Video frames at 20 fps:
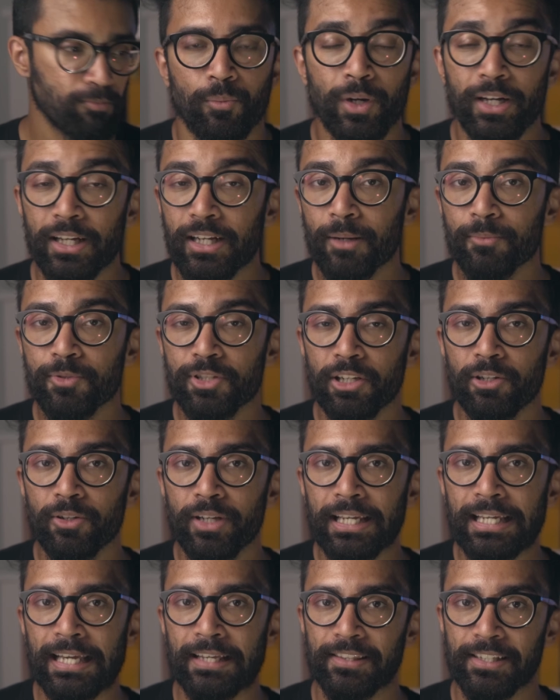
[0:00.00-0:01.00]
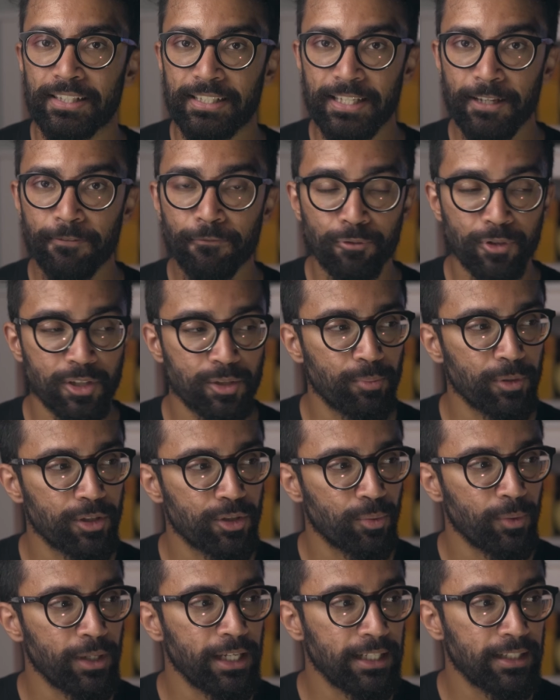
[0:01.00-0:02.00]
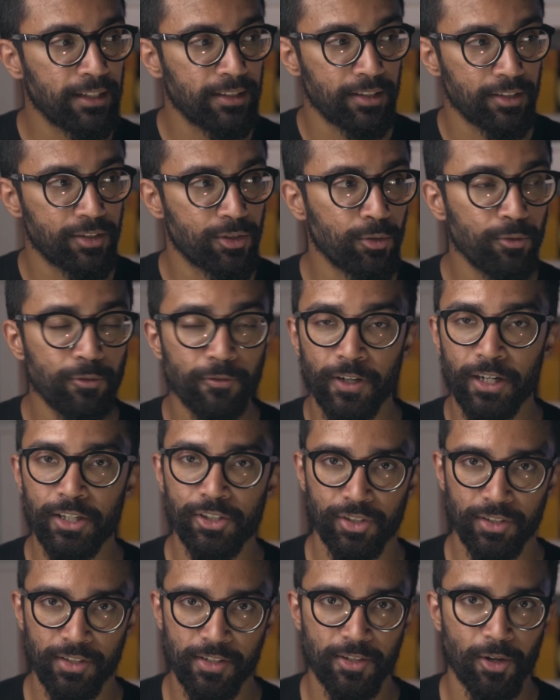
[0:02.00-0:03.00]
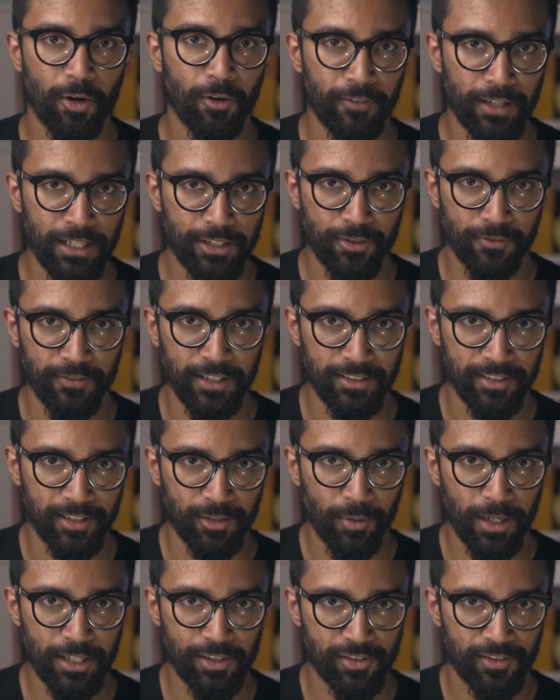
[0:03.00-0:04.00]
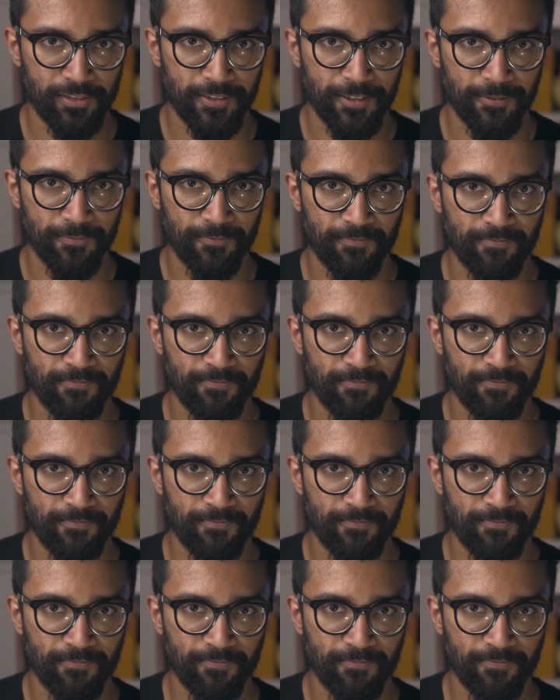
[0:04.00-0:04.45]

when it comes to looking at the difference between the two versions of each of these equations.